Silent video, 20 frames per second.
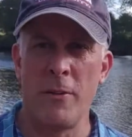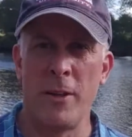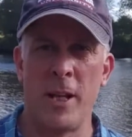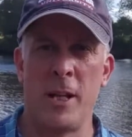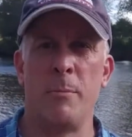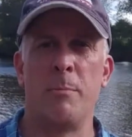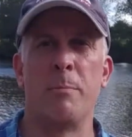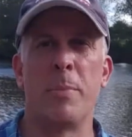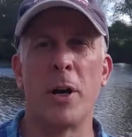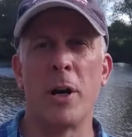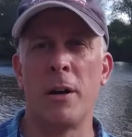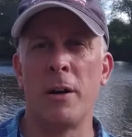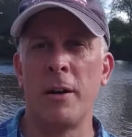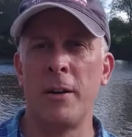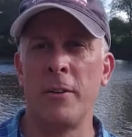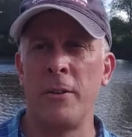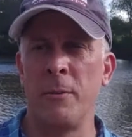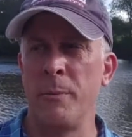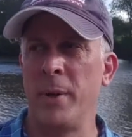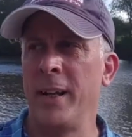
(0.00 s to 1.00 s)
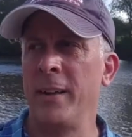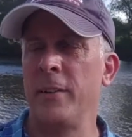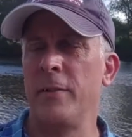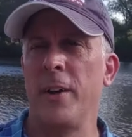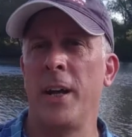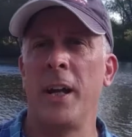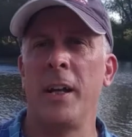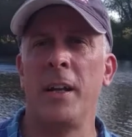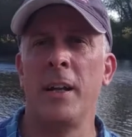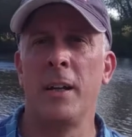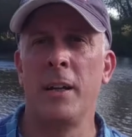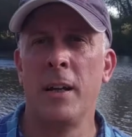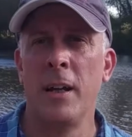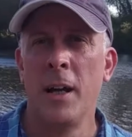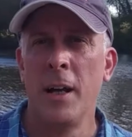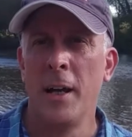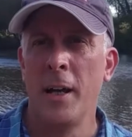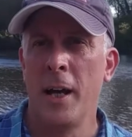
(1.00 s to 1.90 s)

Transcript: have a lot of burgs in Pennsylvania.